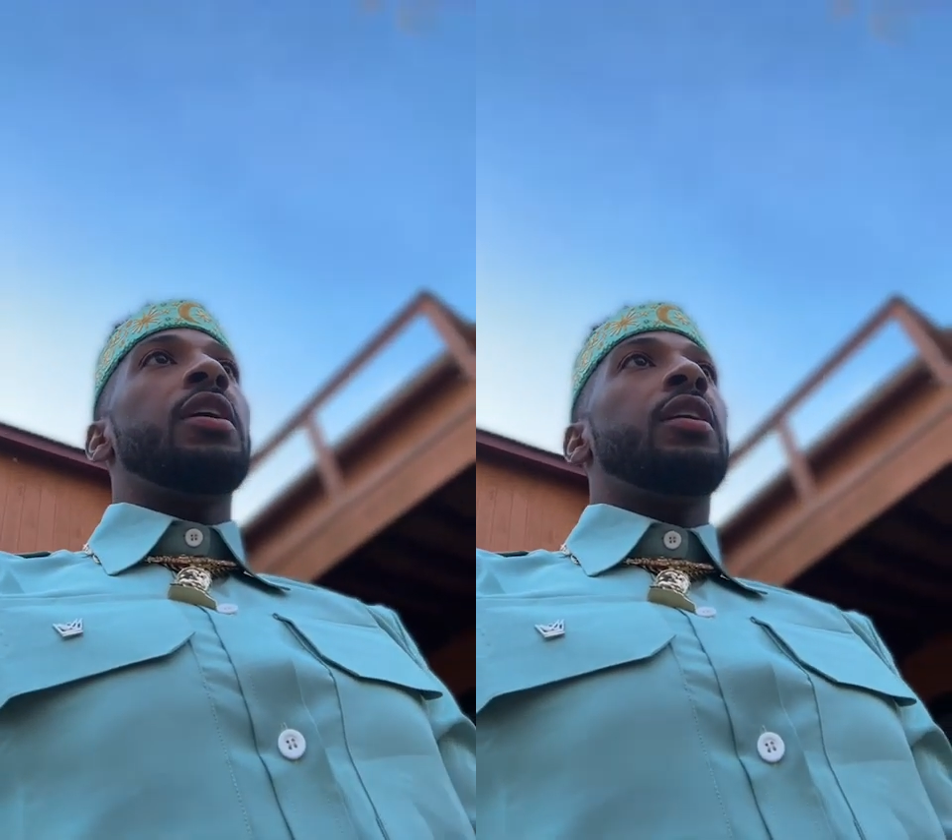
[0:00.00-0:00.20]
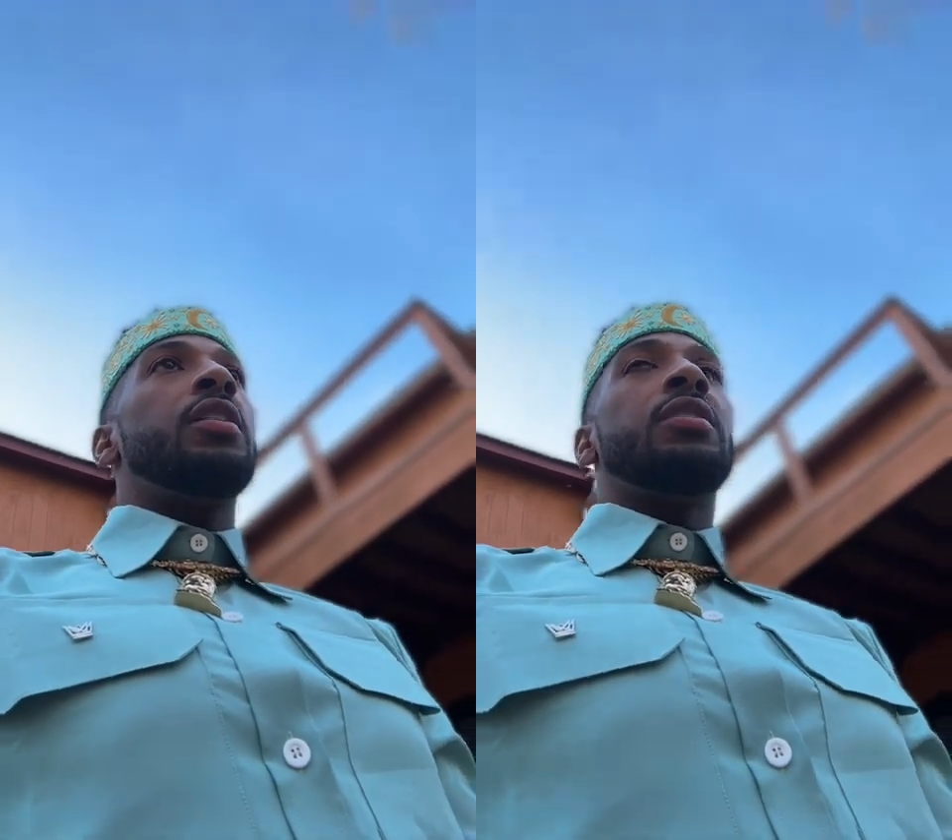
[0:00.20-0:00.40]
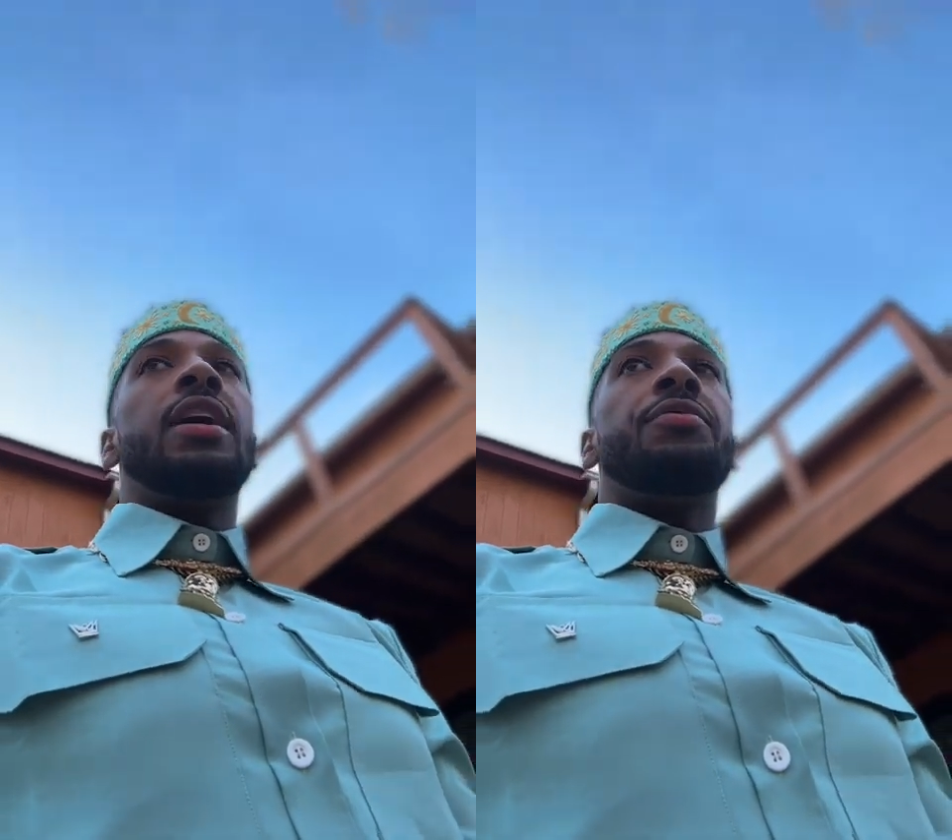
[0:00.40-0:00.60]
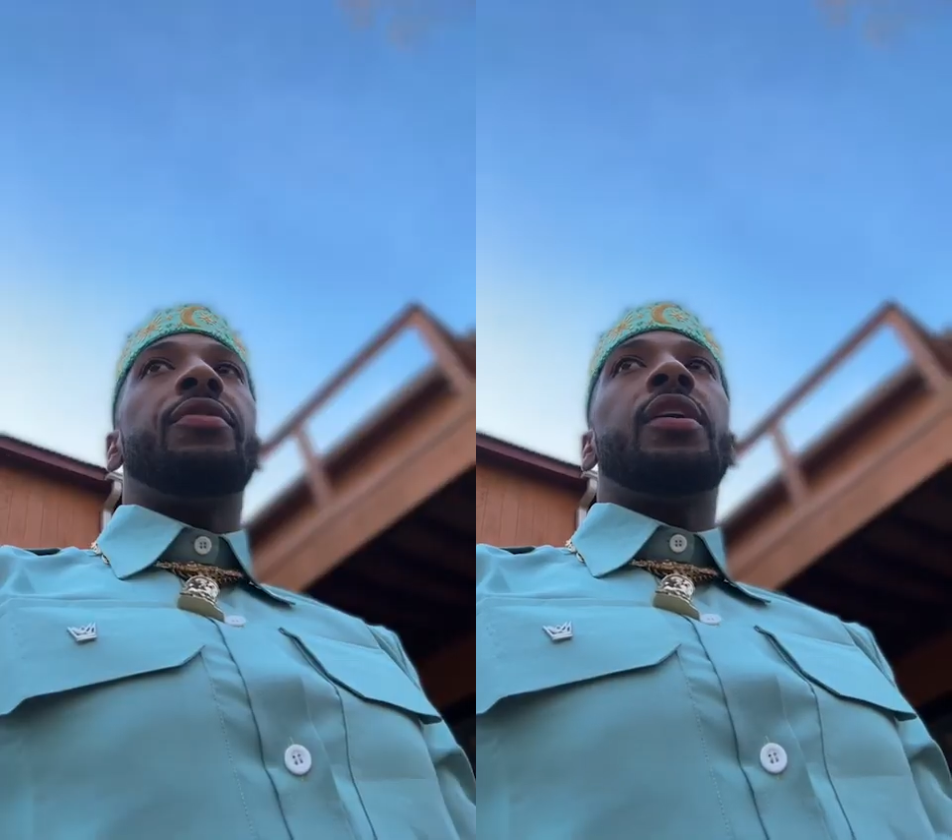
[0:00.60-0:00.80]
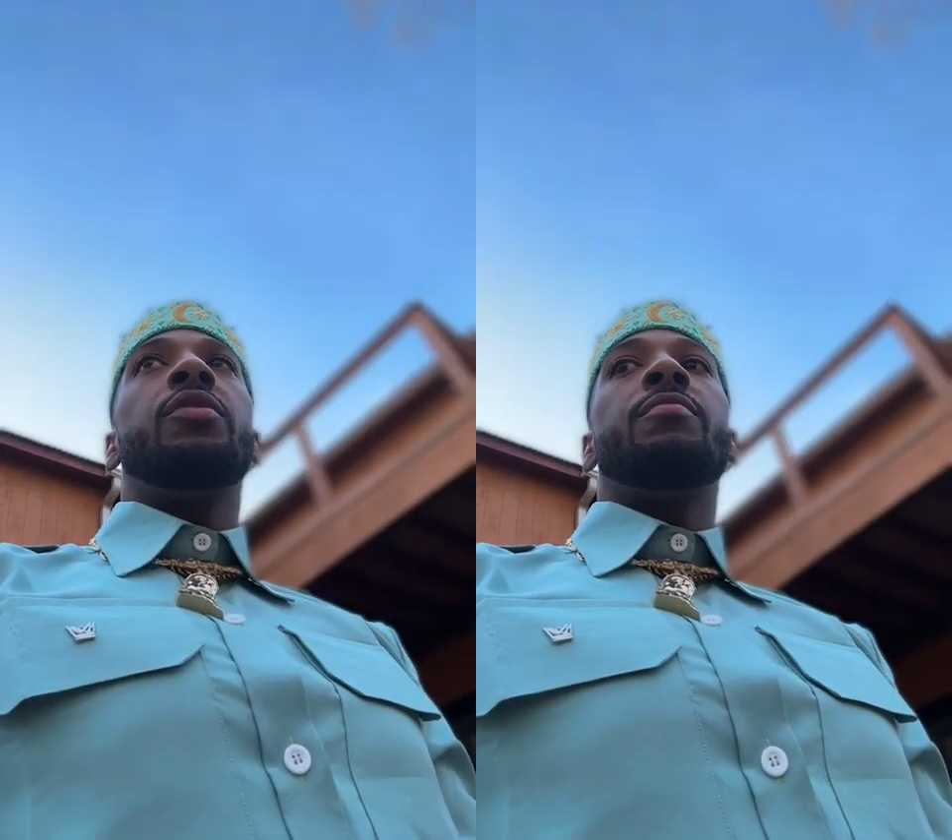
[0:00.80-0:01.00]
thinking is not
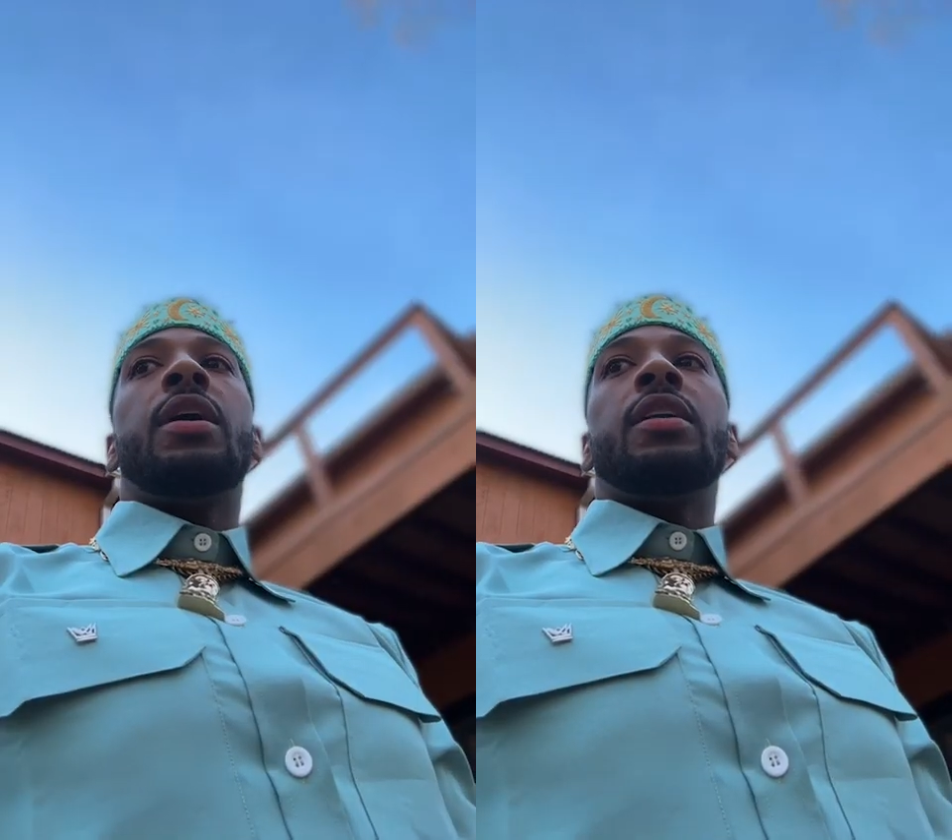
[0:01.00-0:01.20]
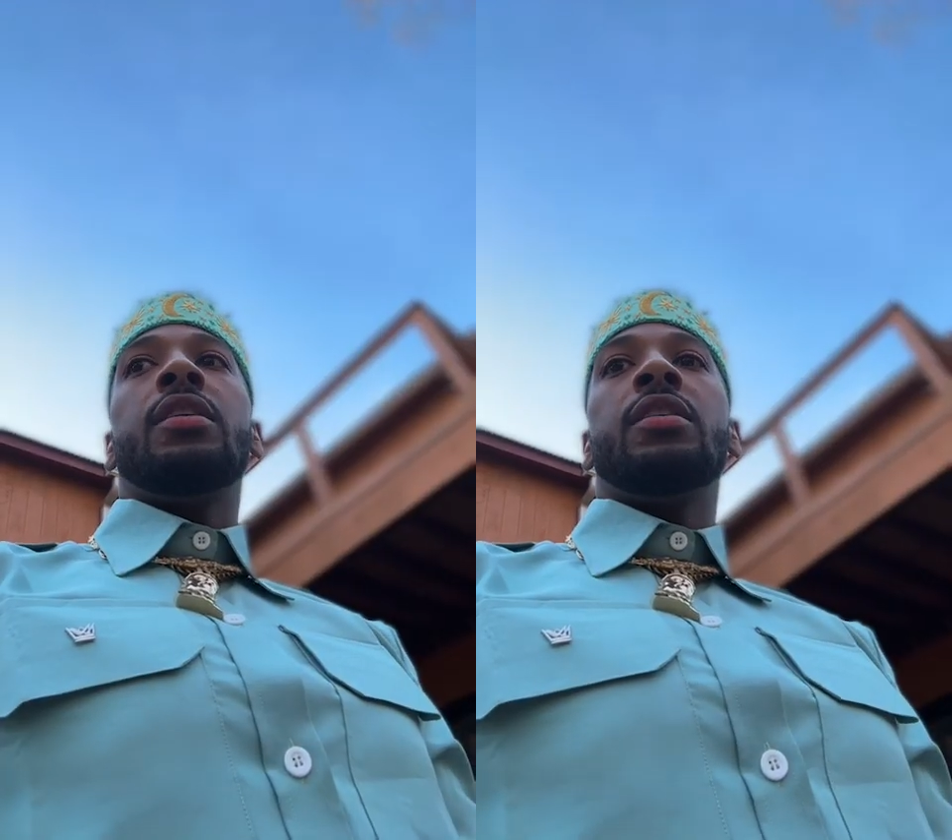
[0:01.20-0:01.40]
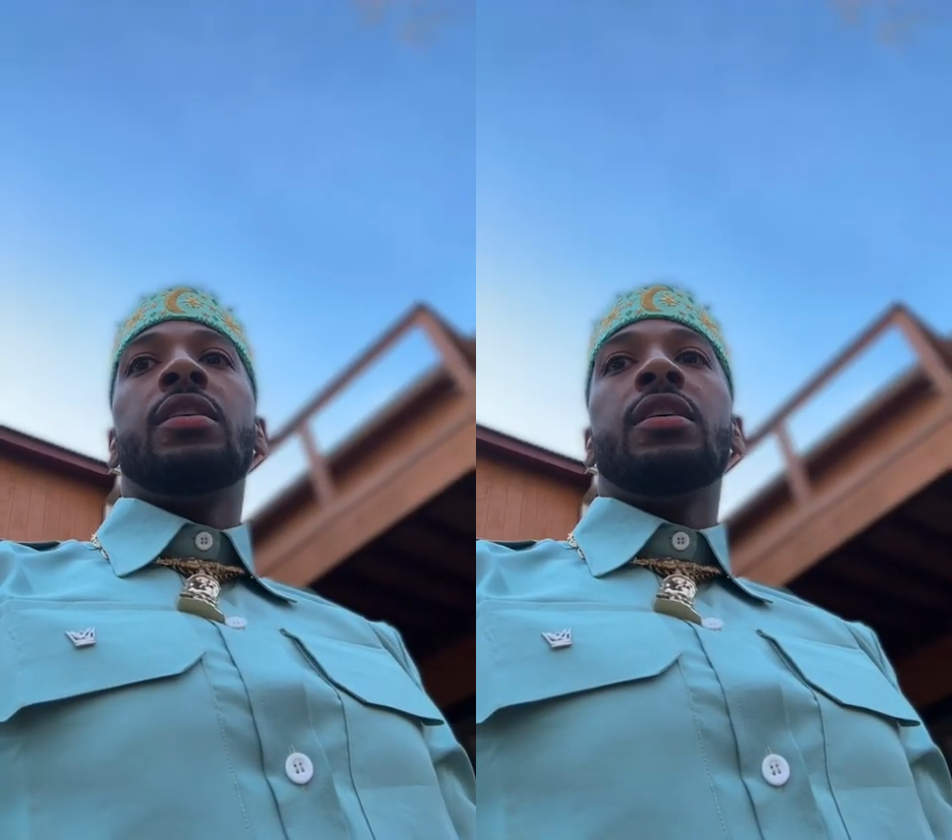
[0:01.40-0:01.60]
for everybody.